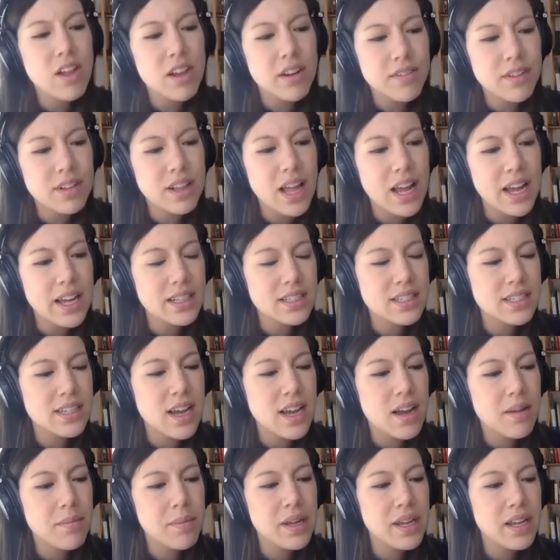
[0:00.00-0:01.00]
of clients
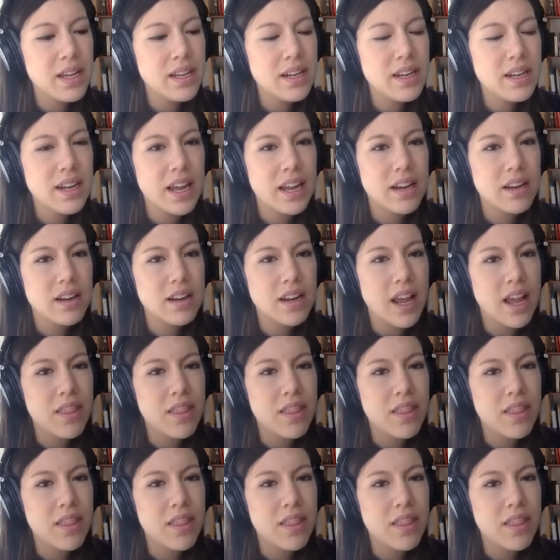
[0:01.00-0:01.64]
come in and,